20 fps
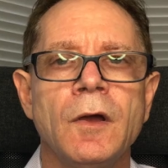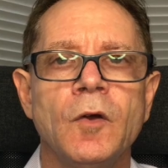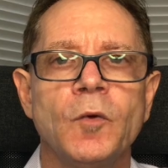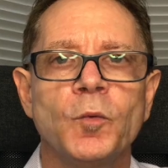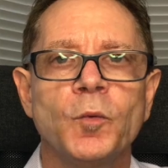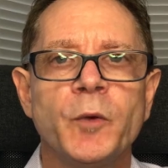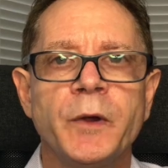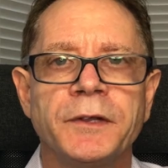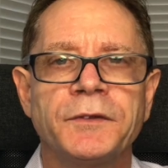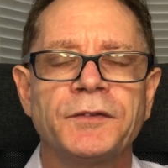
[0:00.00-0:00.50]

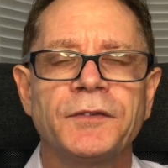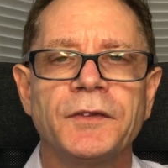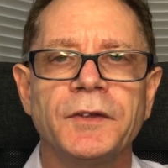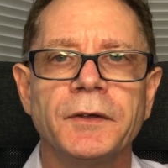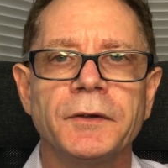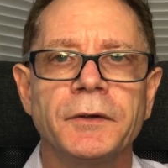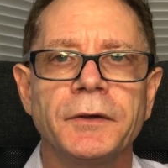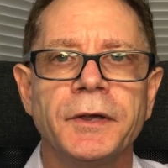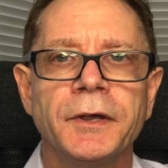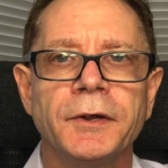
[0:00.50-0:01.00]
Rick
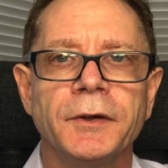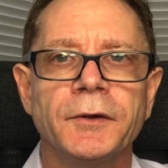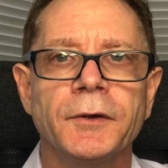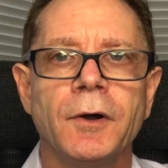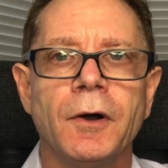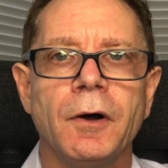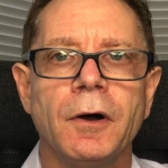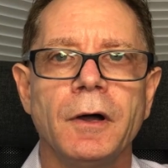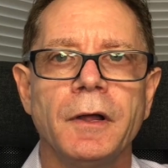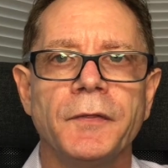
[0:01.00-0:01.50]
Steele here
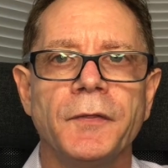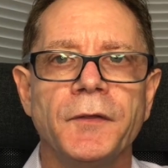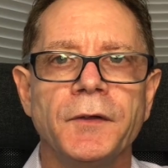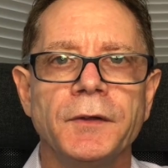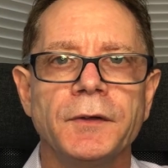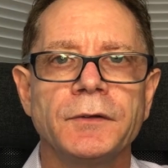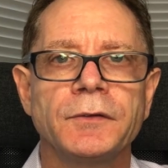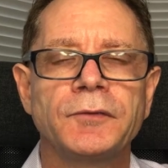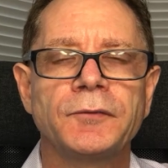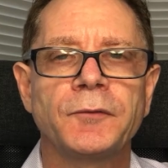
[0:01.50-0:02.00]
on
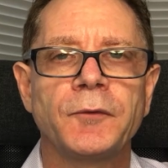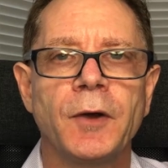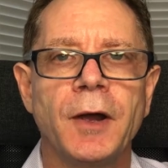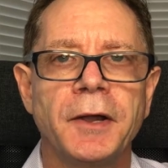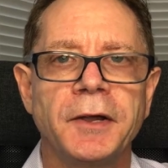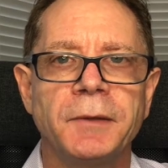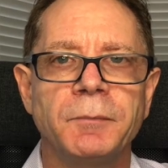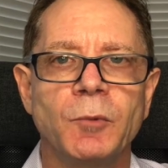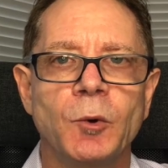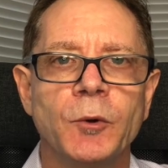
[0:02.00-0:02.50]
this
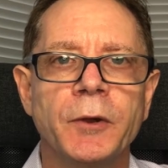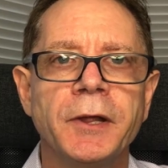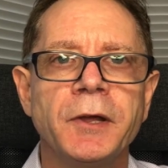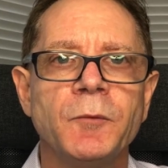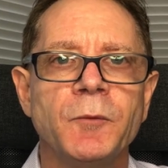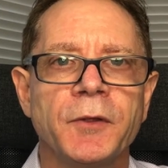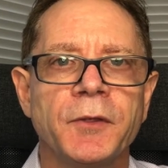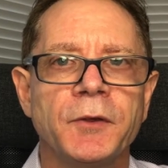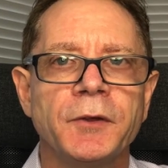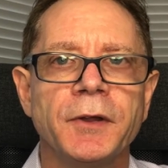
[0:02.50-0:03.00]
Friday
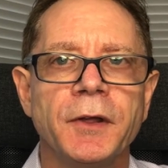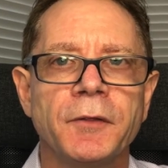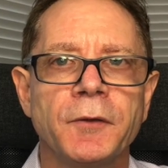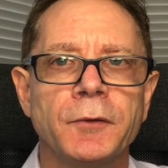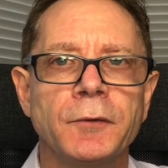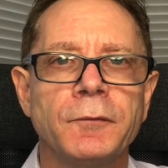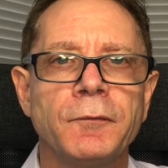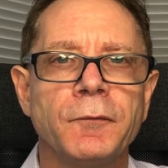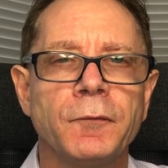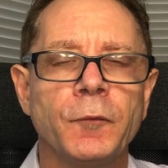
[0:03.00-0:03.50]
morning with
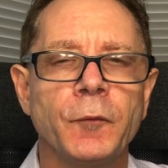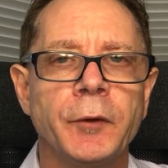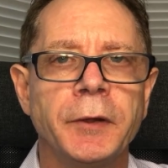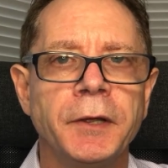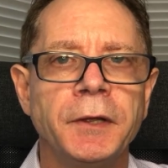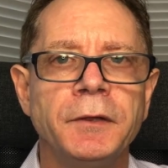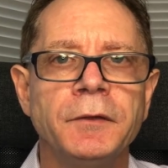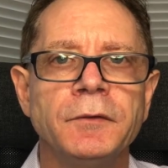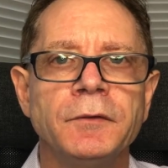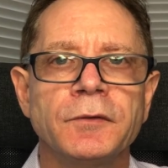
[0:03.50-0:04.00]
another
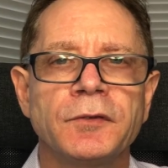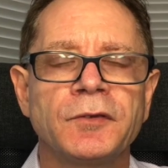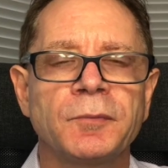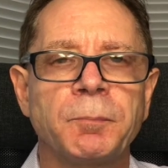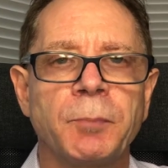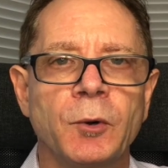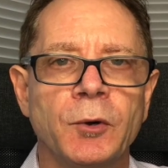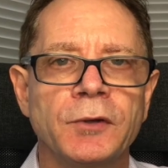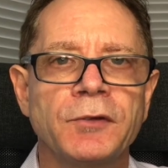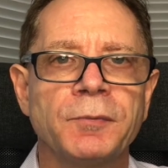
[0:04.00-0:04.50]
free
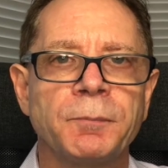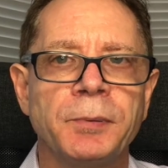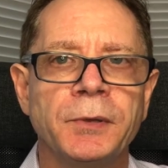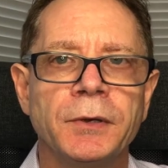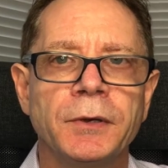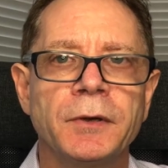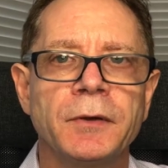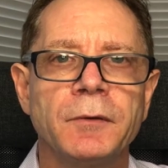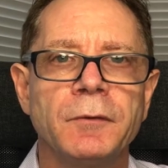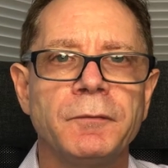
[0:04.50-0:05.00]
sports
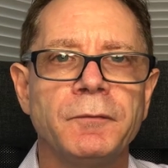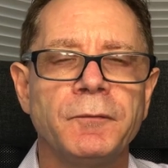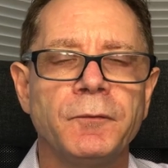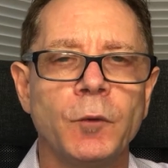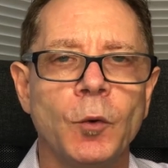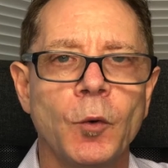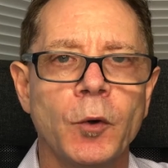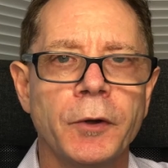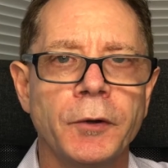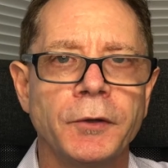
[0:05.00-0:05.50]
pick
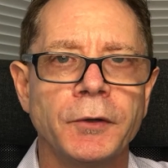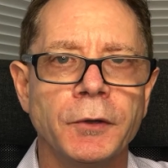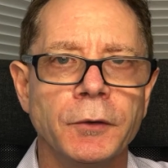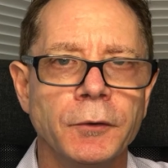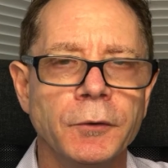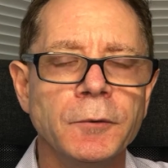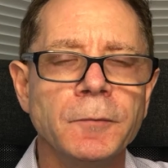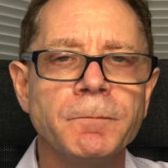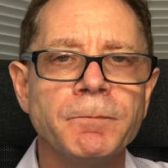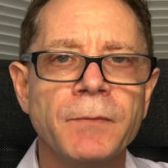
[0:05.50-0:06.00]
for
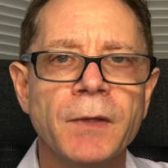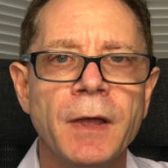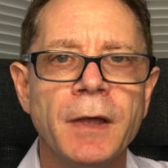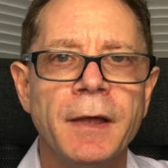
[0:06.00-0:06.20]
you.